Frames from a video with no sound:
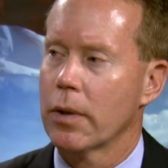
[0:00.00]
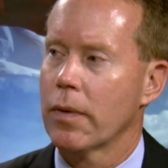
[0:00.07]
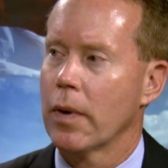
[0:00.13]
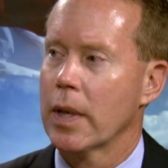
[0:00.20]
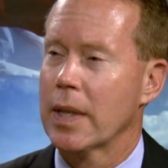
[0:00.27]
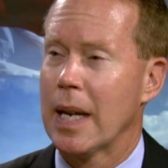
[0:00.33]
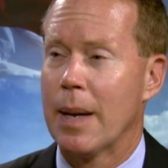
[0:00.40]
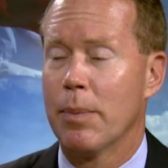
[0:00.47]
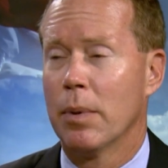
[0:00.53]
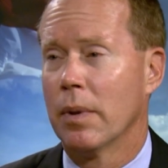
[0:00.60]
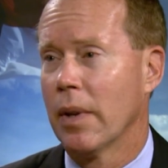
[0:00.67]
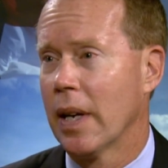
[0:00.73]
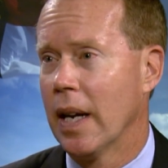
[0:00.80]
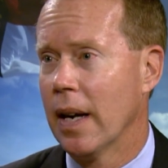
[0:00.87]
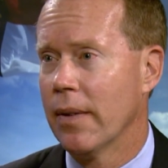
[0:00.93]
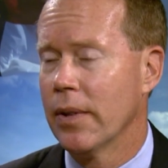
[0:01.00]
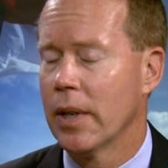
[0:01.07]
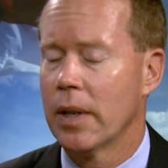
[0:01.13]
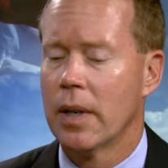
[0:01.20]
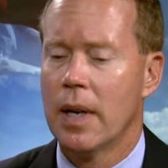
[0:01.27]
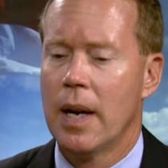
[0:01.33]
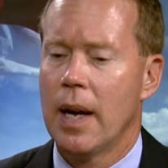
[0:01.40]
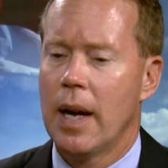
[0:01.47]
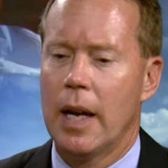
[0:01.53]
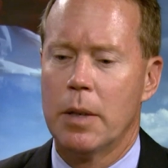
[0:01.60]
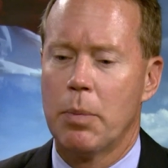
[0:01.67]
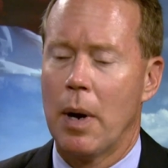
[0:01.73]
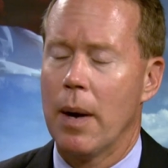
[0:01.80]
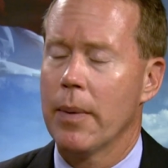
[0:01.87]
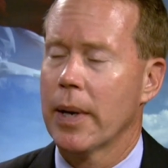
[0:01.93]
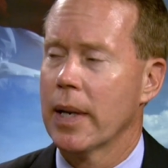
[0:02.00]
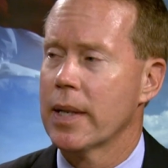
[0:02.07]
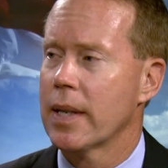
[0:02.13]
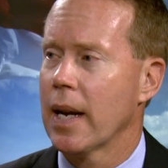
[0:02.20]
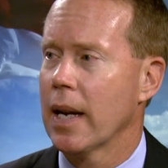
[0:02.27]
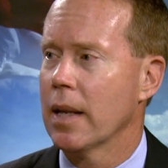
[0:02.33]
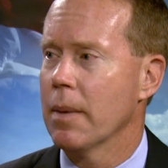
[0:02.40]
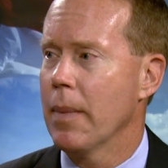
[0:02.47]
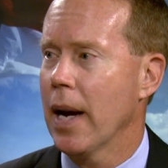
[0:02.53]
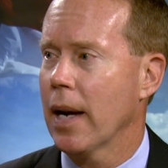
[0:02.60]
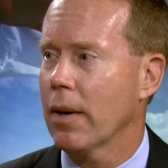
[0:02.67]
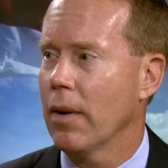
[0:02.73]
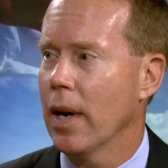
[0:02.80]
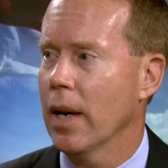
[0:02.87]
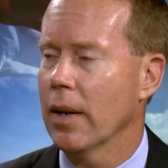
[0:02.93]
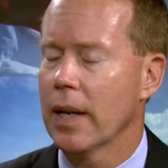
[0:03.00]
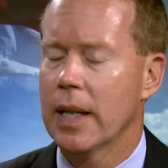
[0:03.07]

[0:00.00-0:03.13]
for example, the governor, is probably going to stay in the background.